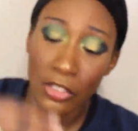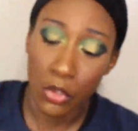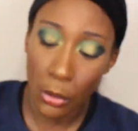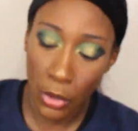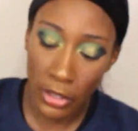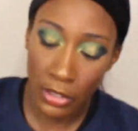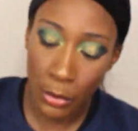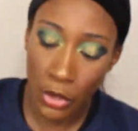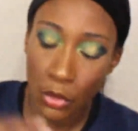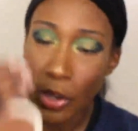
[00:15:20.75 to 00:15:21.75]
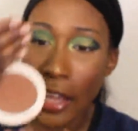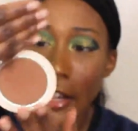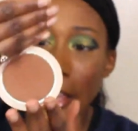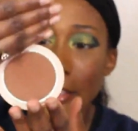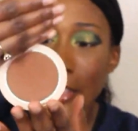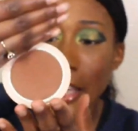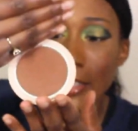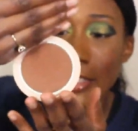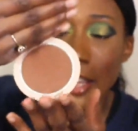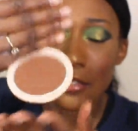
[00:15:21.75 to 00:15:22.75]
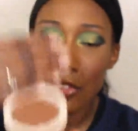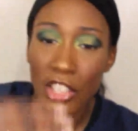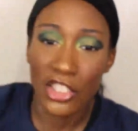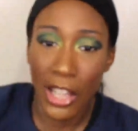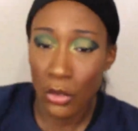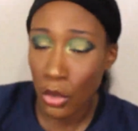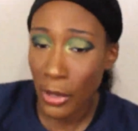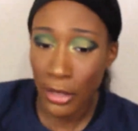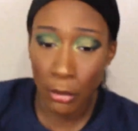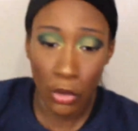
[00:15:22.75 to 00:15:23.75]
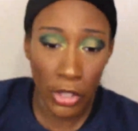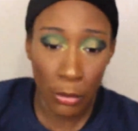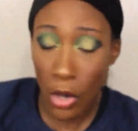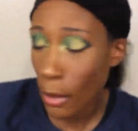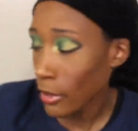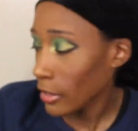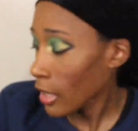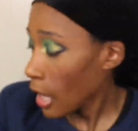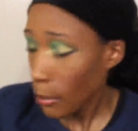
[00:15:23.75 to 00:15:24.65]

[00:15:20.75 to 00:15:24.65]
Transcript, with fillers: the formula on is beautiful and it has a nice satin finish i don't know about the blurring properties